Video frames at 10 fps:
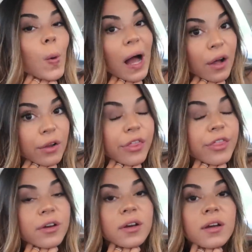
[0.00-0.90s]
wealth,
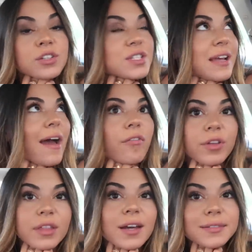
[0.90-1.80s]
just
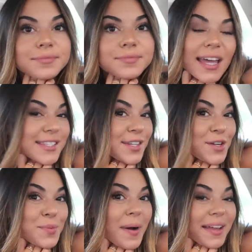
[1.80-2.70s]
everything. It's a
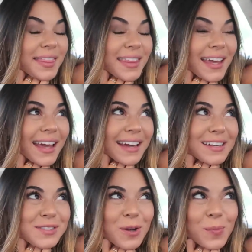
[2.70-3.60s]
new month
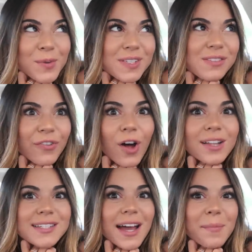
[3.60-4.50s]
and it's almost
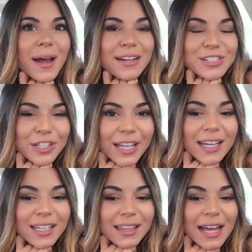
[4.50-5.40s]
fall time
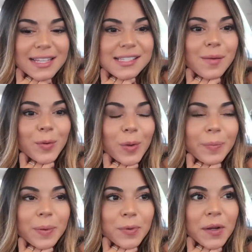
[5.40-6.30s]
actually. That summer
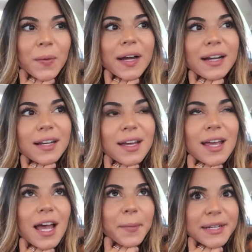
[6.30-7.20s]
went by pretty quick.
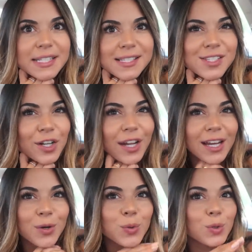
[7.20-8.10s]
I mean, it doesn't start
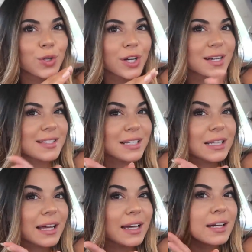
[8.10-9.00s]
getting cooler
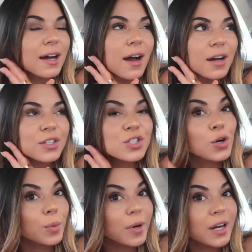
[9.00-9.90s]
until like
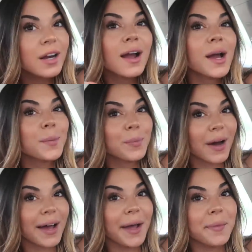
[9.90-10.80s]
October,
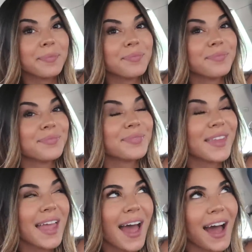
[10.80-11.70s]
but
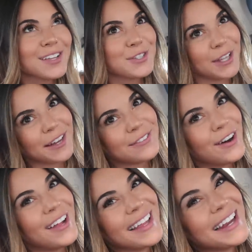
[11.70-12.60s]
I do like
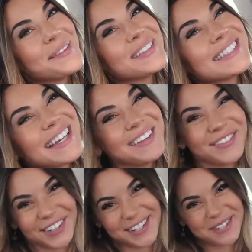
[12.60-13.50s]
fall and I'm
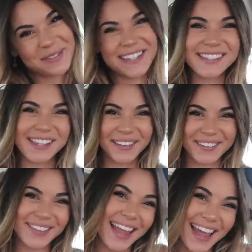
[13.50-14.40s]
excited for Christmas,
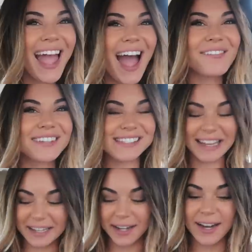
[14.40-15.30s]
so I'm
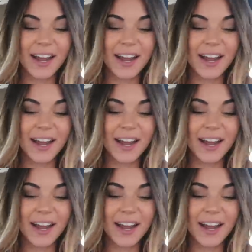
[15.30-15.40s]
excited